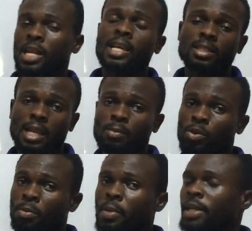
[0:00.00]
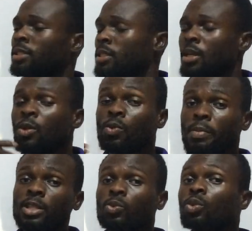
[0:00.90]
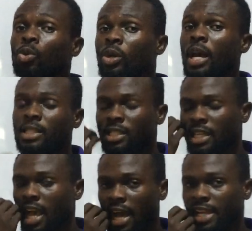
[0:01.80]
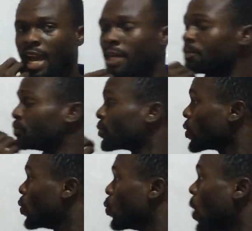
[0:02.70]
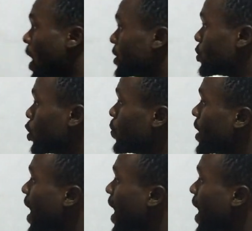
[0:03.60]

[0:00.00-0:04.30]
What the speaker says: the next time we meet, we'll look at the other one. So